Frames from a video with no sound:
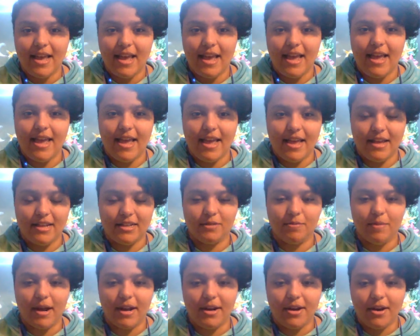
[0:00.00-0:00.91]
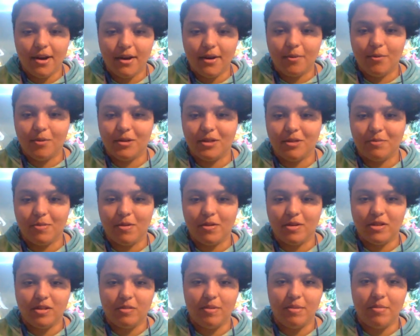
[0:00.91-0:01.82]
and my none was
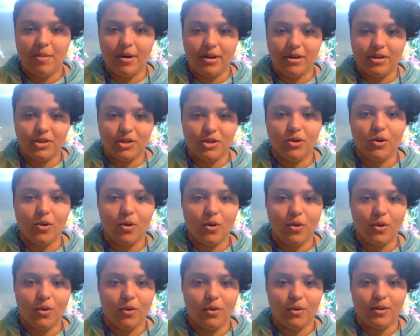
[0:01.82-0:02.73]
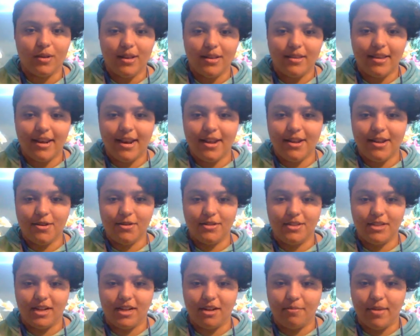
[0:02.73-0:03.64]
supposed to be my control that I
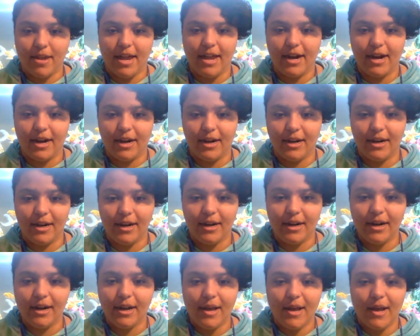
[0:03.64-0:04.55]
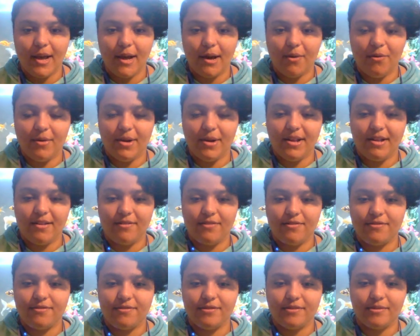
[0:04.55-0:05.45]
used to compare
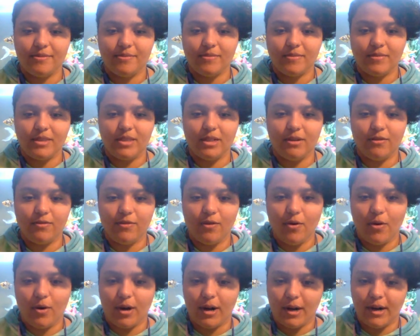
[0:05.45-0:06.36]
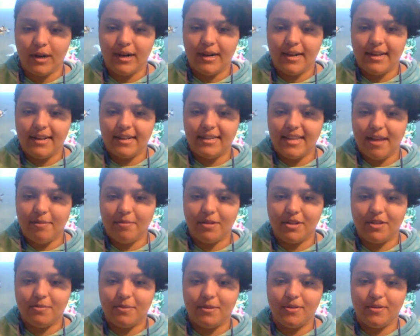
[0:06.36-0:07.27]
with the 4
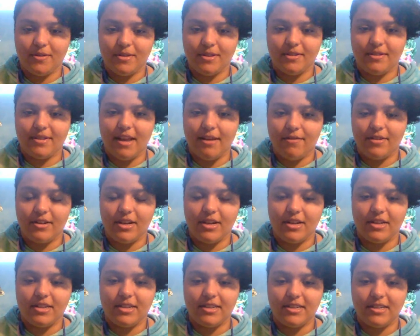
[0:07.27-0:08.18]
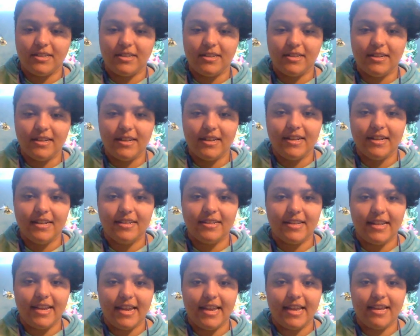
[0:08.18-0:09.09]
tablespoons of Seven Dust
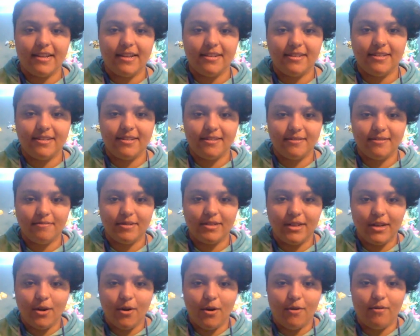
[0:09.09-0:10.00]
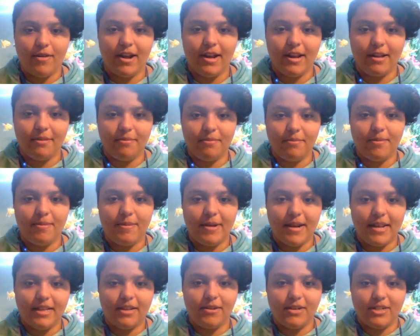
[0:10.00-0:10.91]
to get to know if I
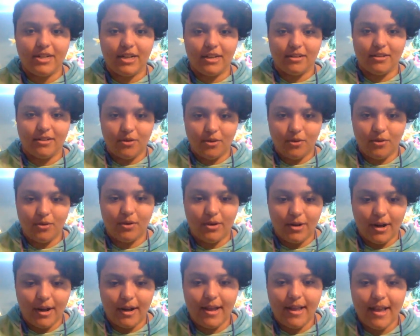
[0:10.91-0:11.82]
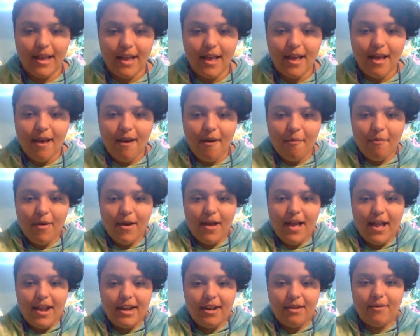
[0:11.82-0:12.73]
need to reject the null or not. But
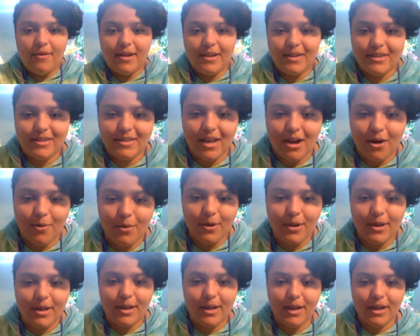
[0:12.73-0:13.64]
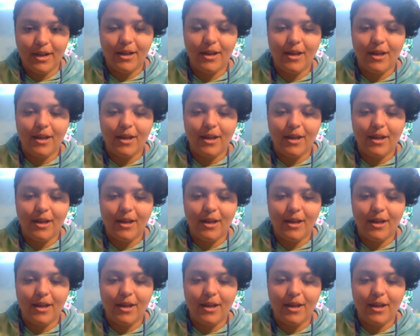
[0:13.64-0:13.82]
anyways, I would